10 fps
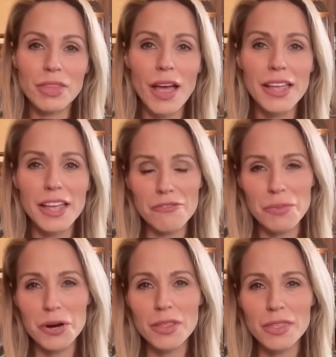I gave
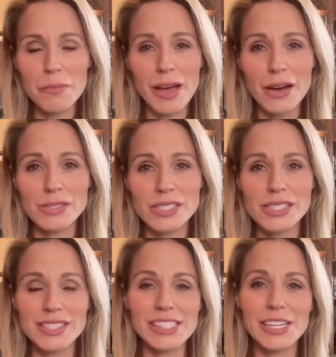birth about
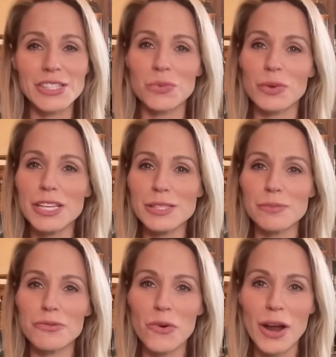6 weeks
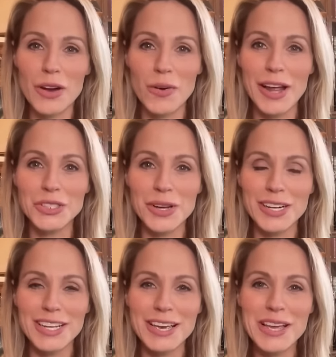before I
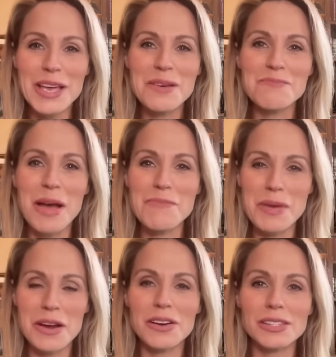graduated. My
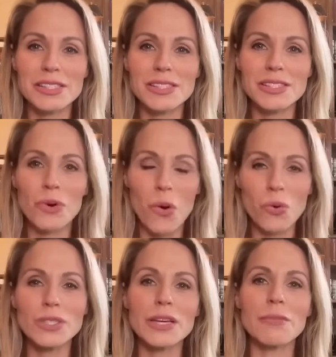parents were
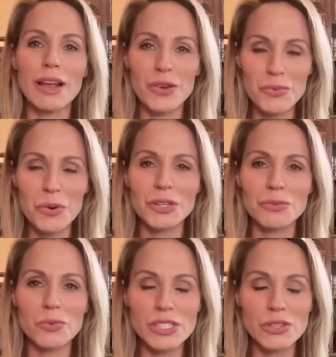holding my newborn,
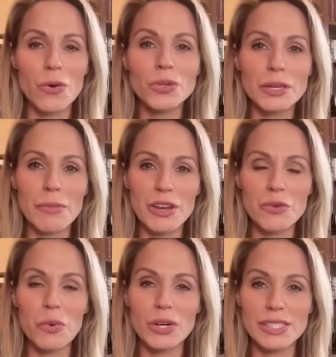was holding my
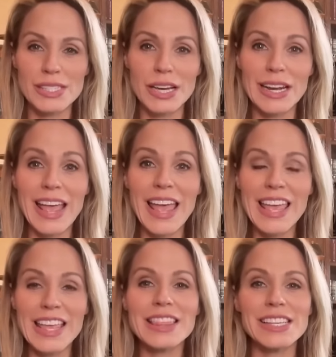newborn son
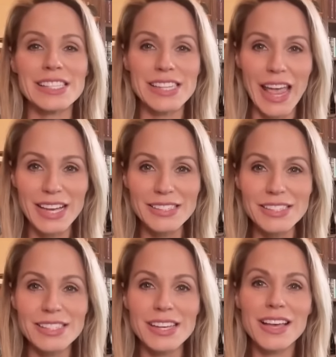in the
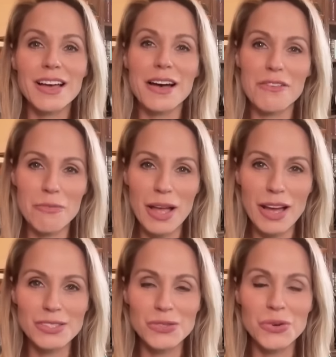stands of my
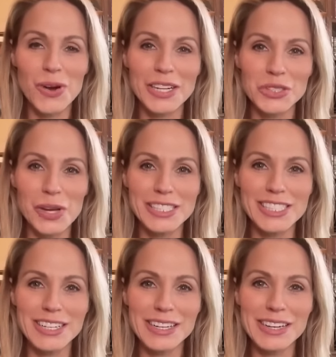high school
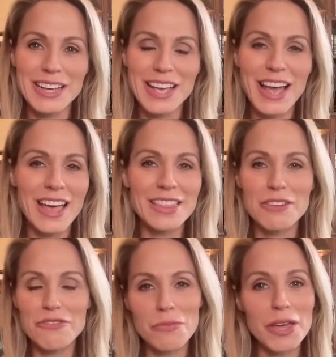graduation. And then
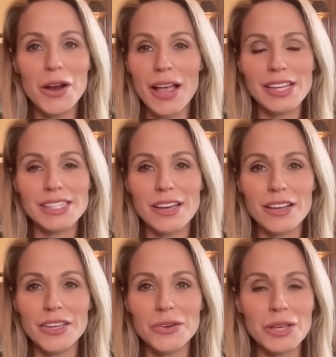from there, I can tell
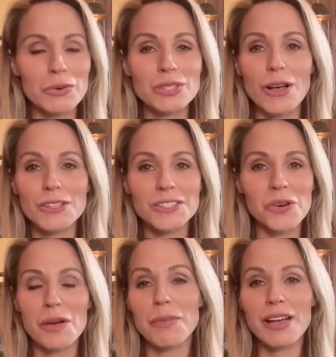you, he was also
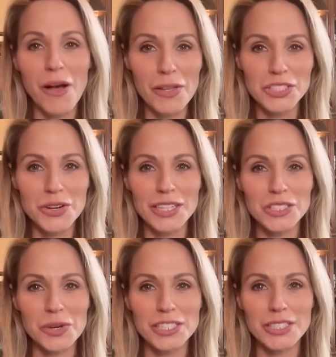at my college
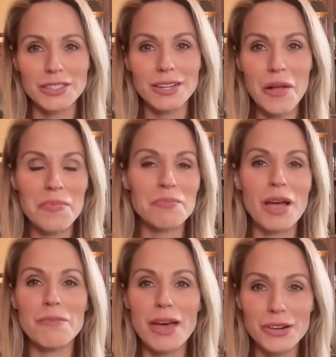graduation,
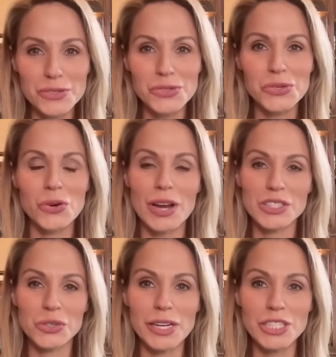my medical school
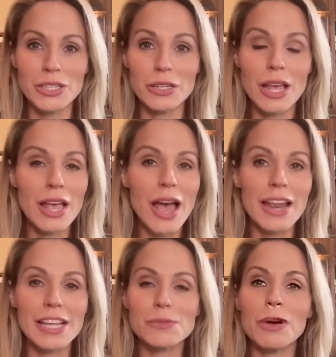graduation,
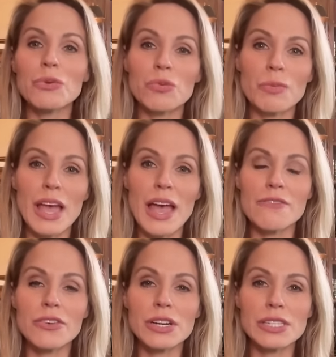and he's been with me
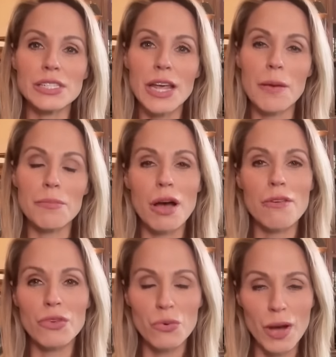every step
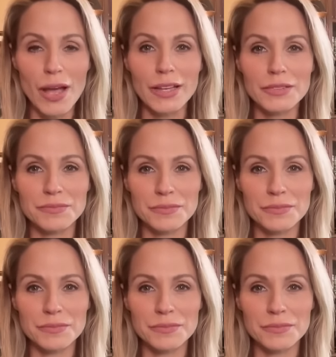of the way.